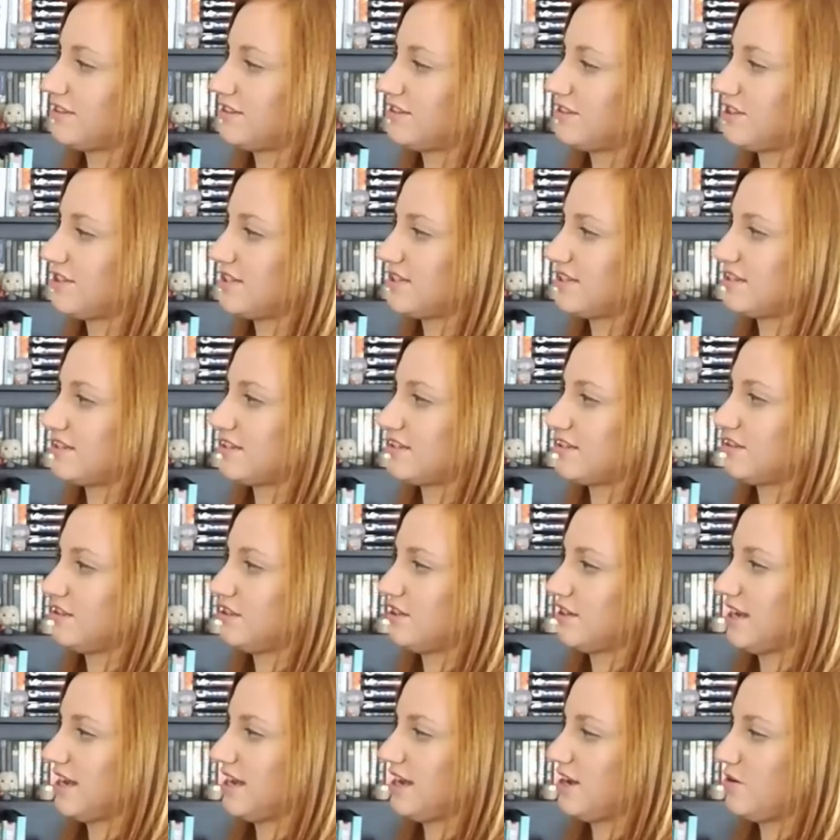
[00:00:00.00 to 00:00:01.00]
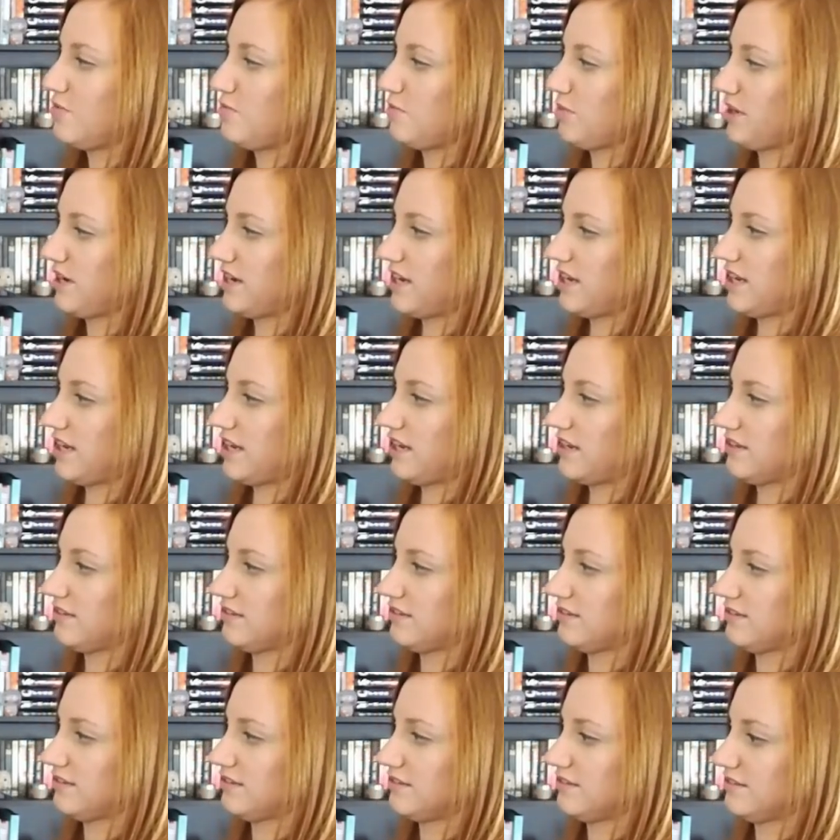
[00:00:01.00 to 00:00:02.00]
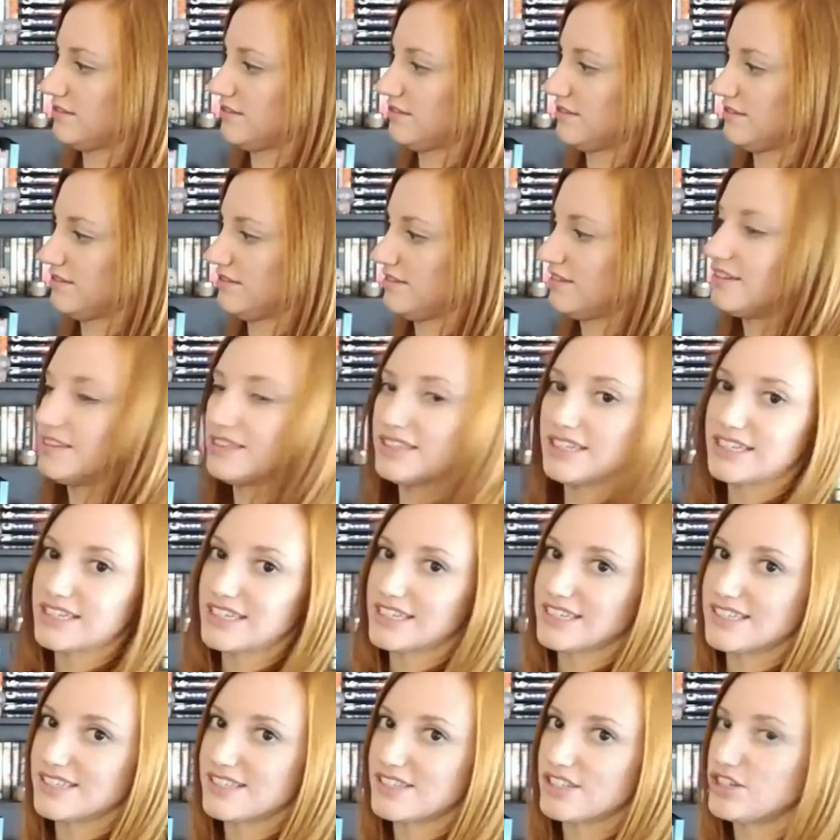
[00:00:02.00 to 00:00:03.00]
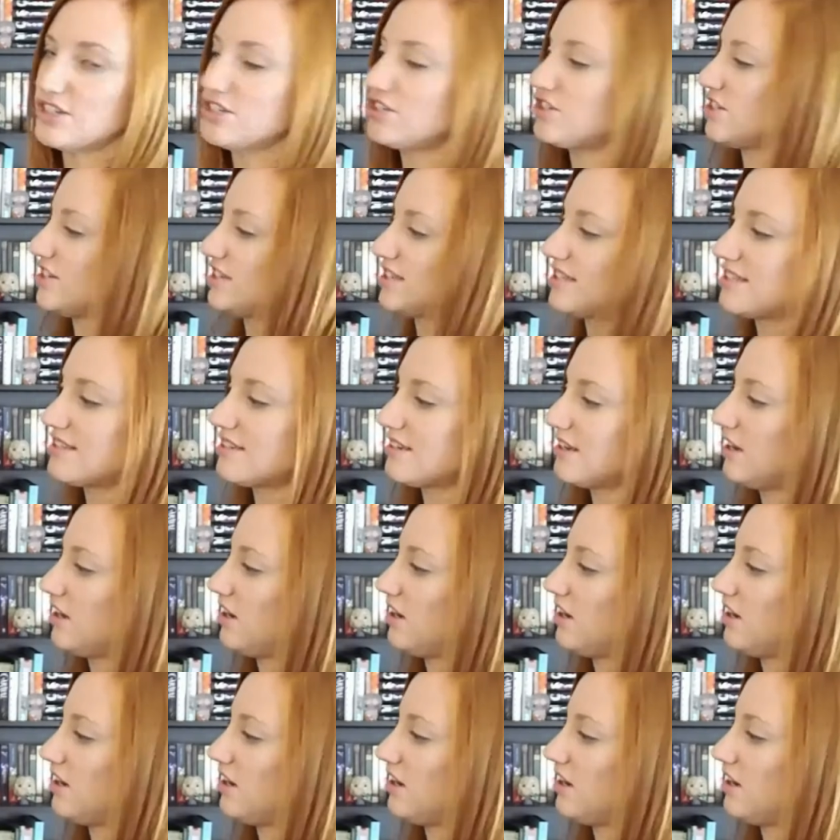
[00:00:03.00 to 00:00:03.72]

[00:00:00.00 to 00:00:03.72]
Just look at how pretty that is. There's just,